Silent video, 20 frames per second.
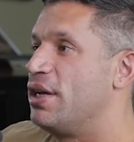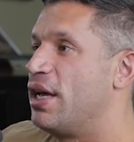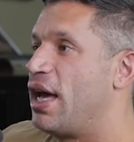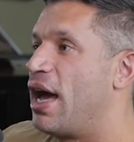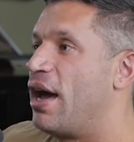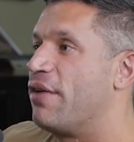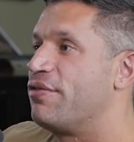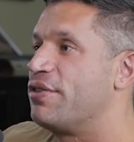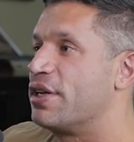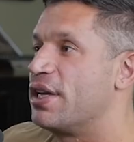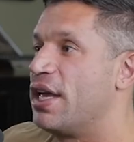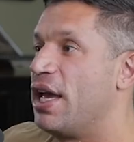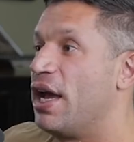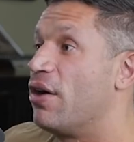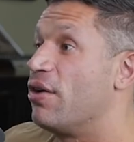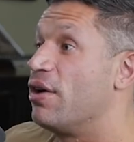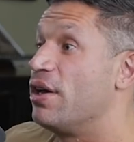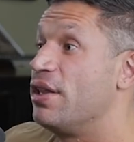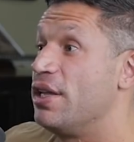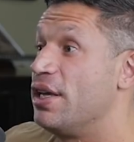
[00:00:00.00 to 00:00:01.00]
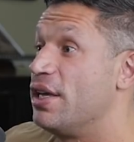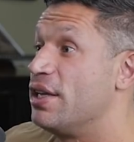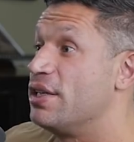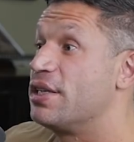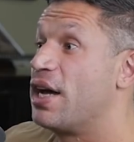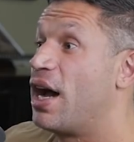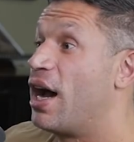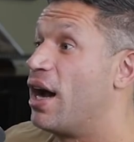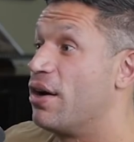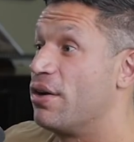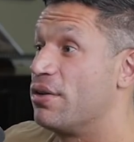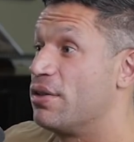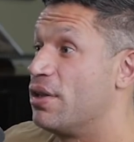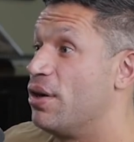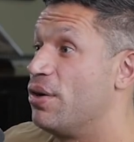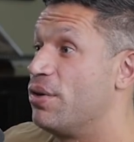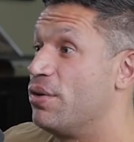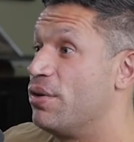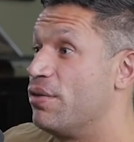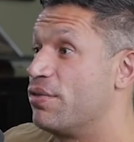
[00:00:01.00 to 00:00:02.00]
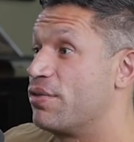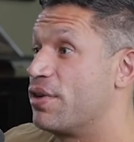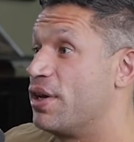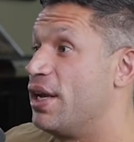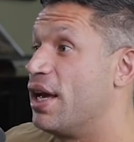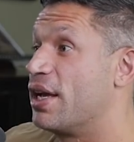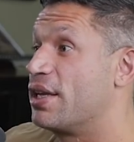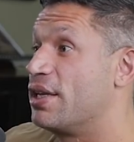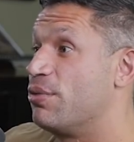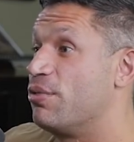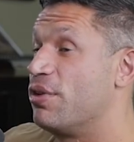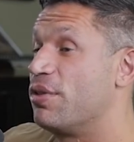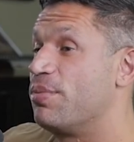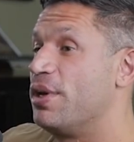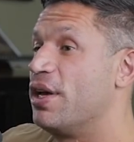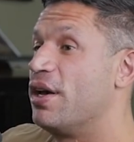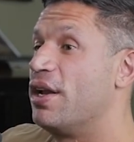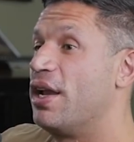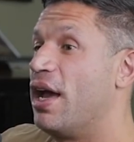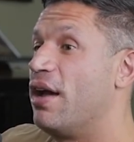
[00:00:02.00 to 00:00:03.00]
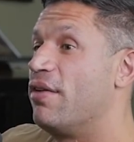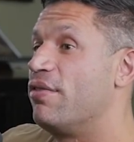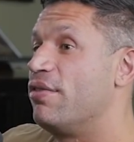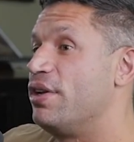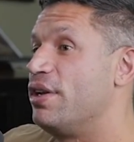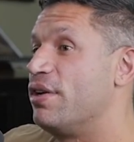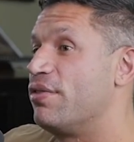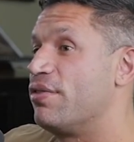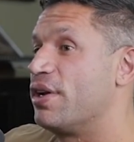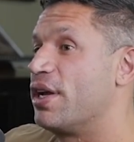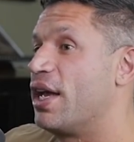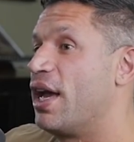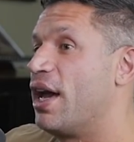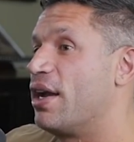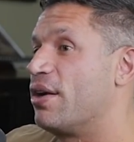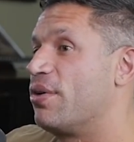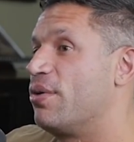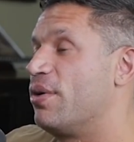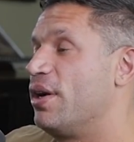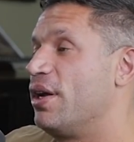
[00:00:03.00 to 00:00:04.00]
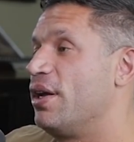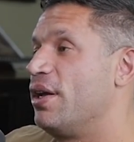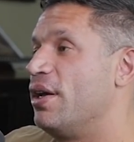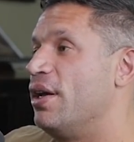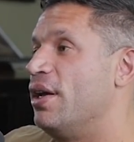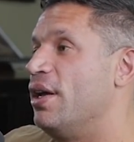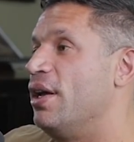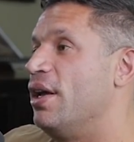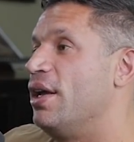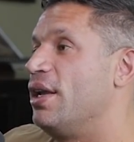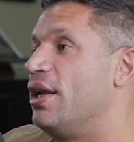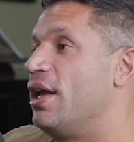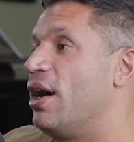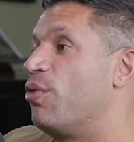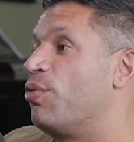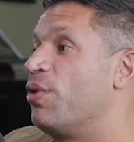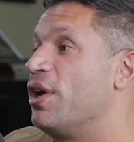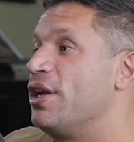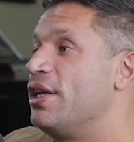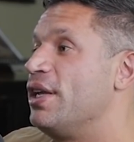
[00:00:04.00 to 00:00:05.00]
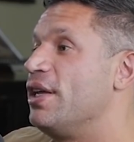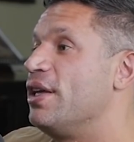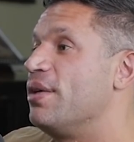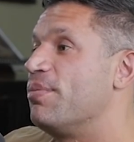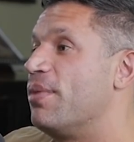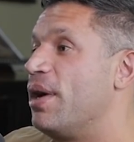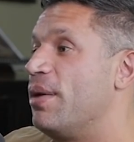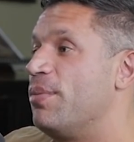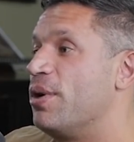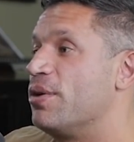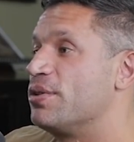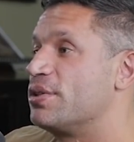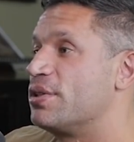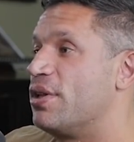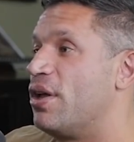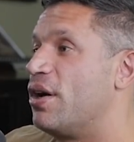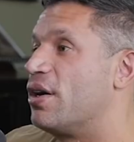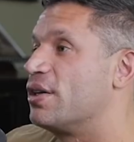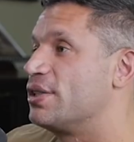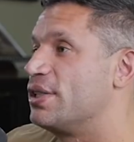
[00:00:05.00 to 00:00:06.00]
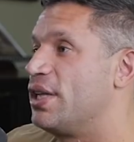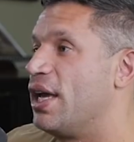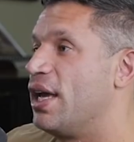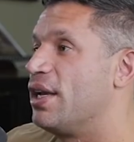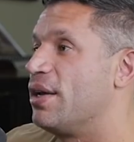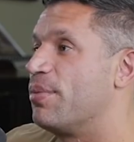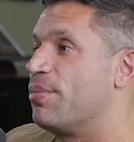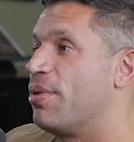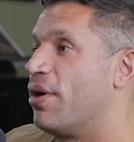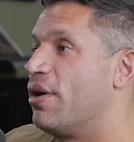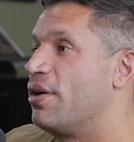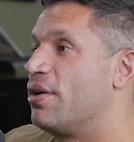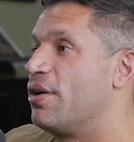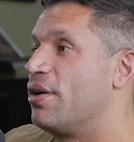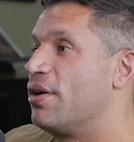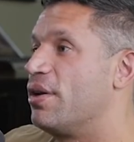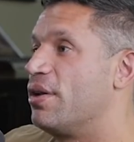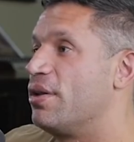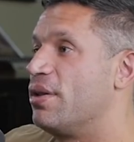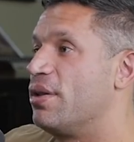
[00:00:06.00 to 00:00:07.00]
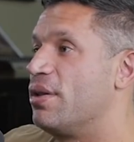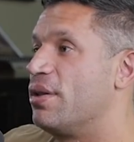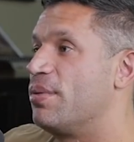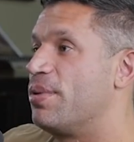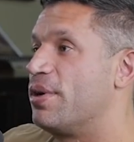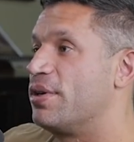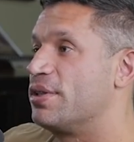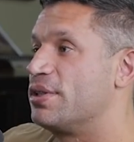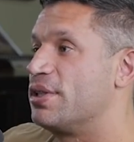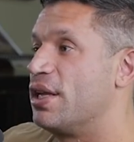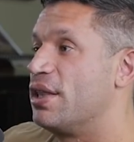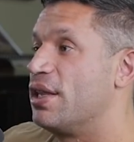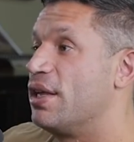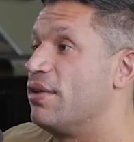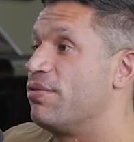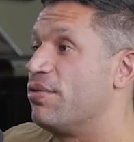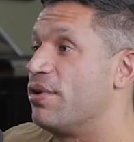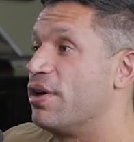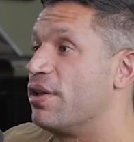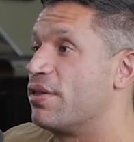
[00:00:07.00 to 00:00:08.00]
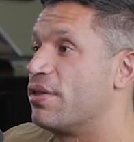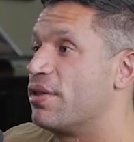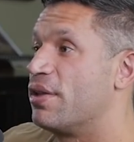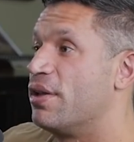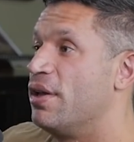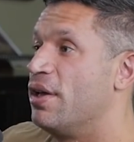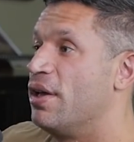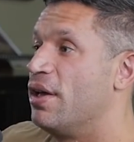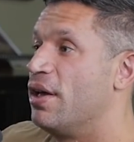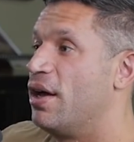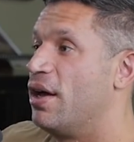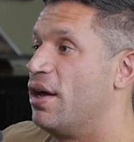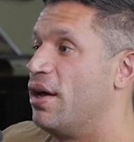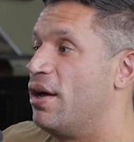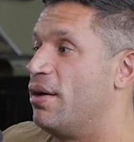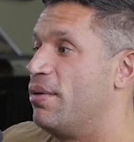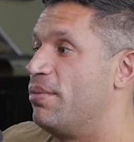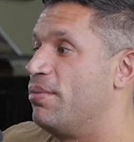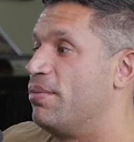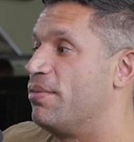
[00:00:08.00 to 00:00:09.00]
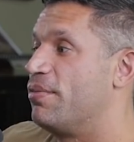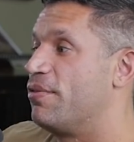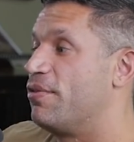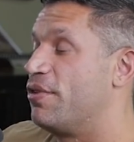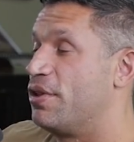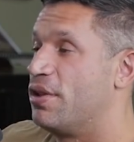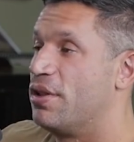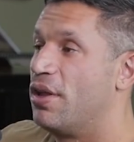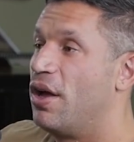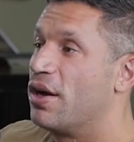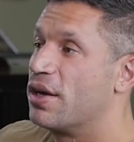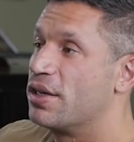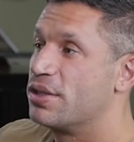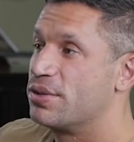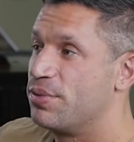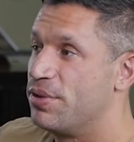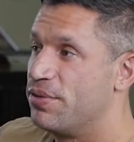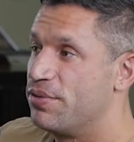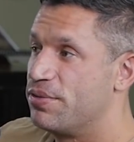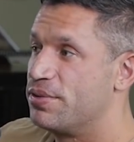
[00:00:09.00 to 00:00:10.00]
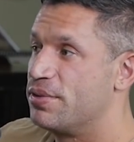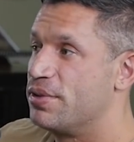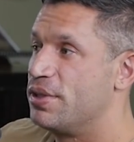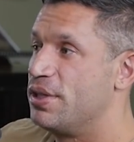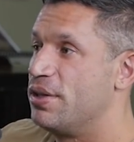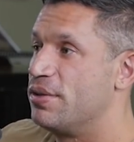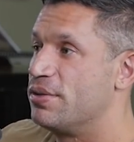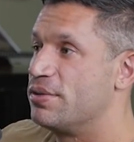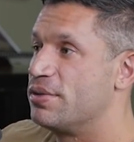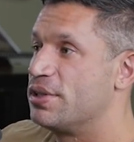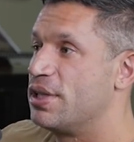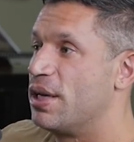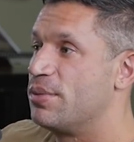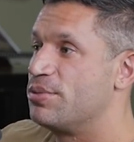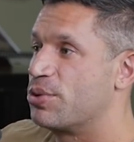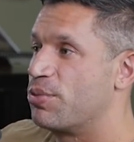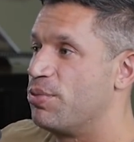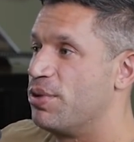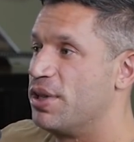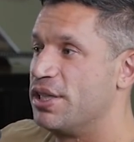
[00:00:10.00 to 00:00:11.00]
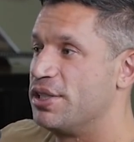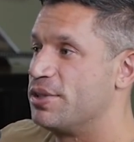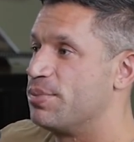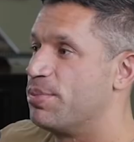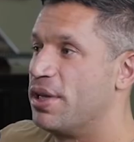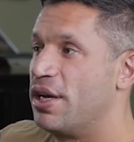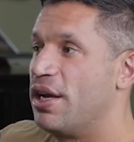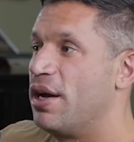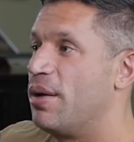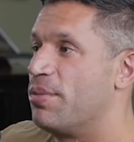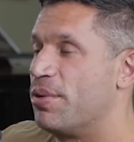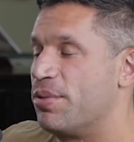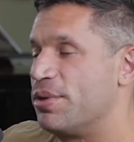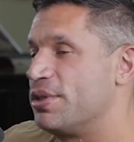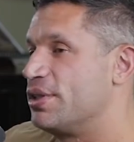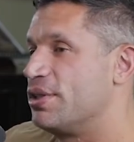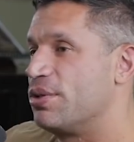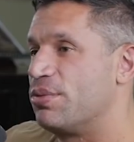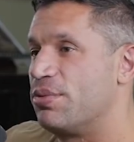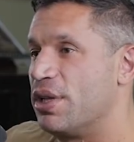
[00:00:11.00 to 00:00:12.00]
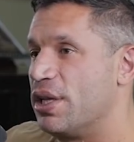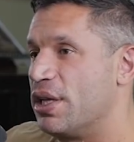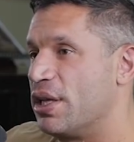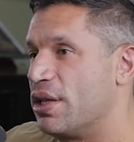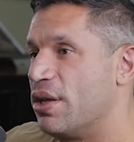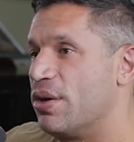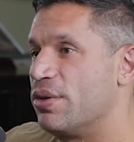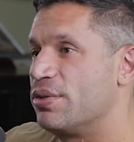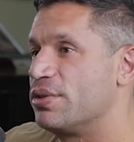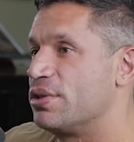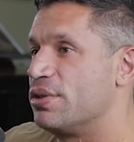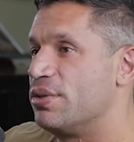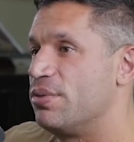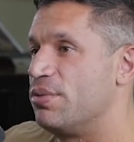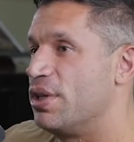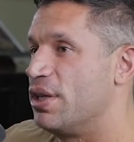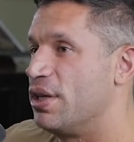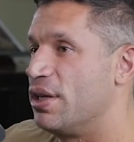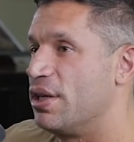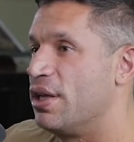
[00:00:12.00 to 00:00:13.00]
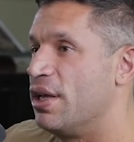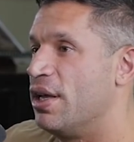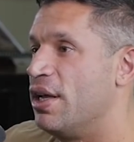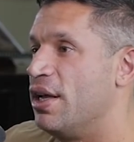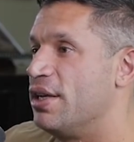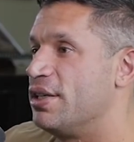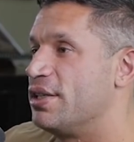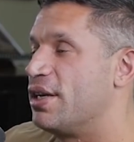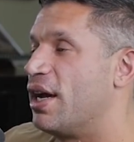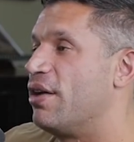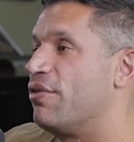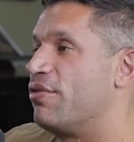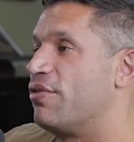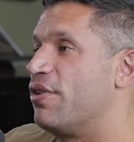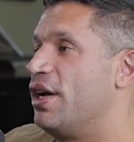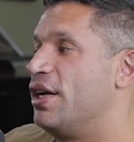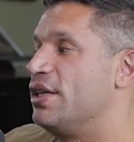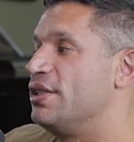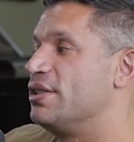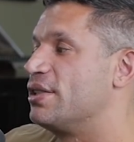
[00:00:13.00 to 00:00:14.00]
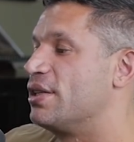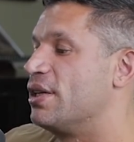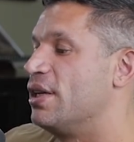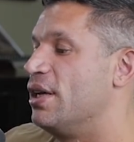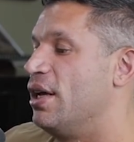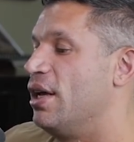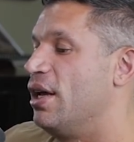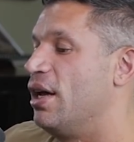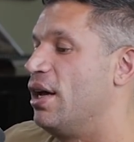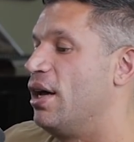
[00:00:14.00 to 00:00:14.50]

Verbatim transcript: to have to carry the entire load of connecting with me on every different category. Yeah. Now, Whitney, my most long-standing partner and the person I live with for the longest, we've, you know, subsequently split up, but we're still really close and really tight friends.